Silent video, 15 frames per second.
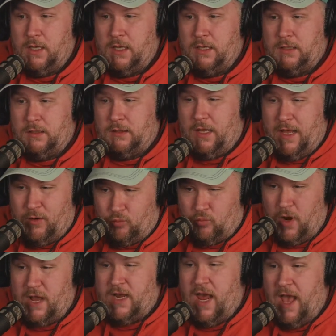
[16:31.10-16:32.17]
like
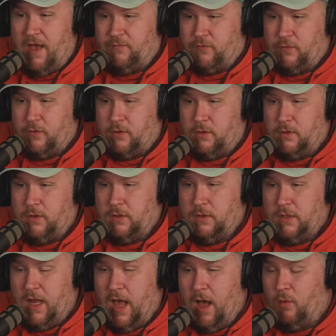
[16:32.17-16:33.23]
right after.
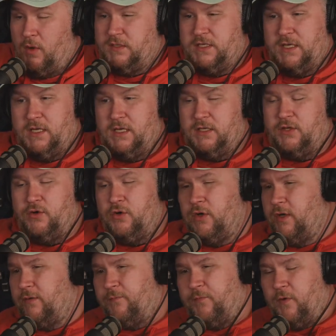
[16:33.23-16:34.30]
Now I wasn't gonna do
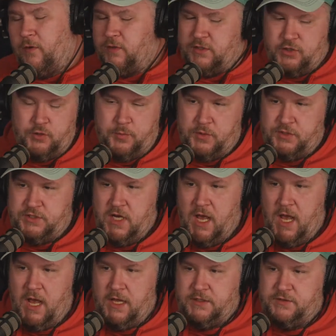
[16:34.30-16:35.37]
it for super
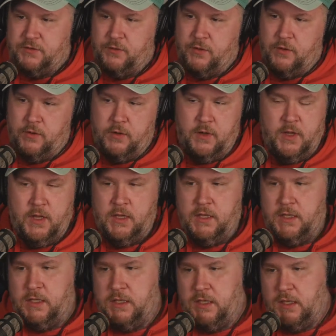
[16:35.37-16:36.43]
chats or
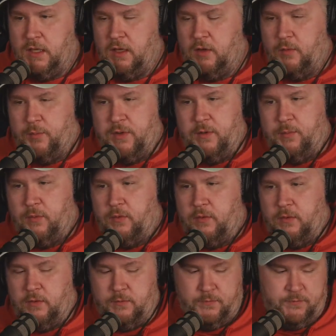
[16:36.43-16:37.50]
you know
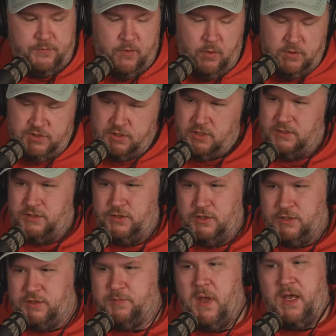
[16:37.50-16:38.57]
people throwing because you
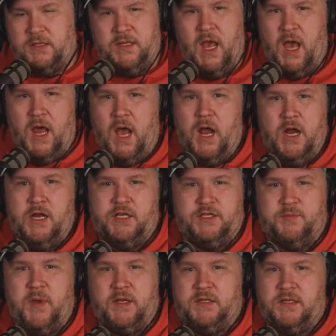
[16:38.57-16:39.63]
expect that. I already
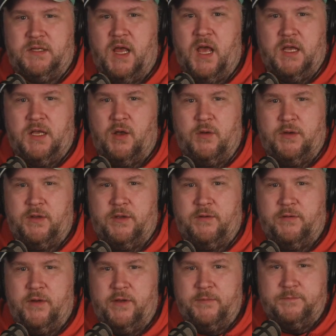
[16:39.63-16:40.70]
expected that going in,
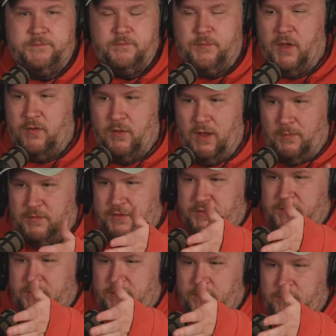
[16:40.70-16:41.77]
right? By the way, I'm used
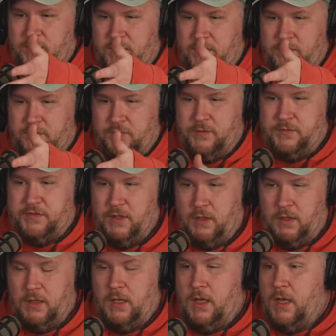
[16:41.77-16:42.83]
to doing the kill stream, so
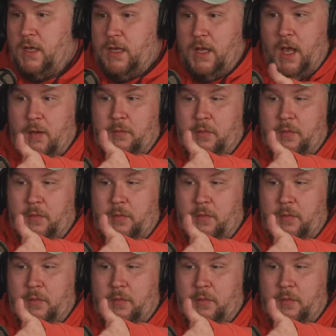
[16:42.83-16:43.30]
I'm